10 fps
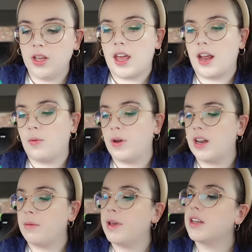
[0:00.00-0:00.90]
and I went and
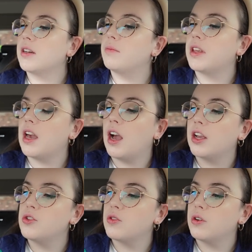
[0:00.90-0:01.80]
I picked up the
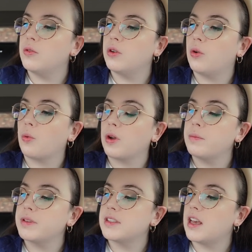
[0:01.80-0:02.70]
Hydro
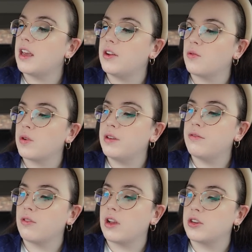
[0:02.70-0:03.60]
Grip Set and
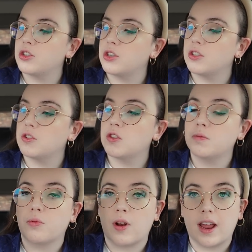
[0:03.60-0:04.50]
Refresh
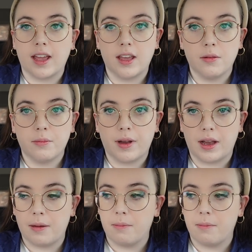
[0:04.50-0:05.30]
Spray by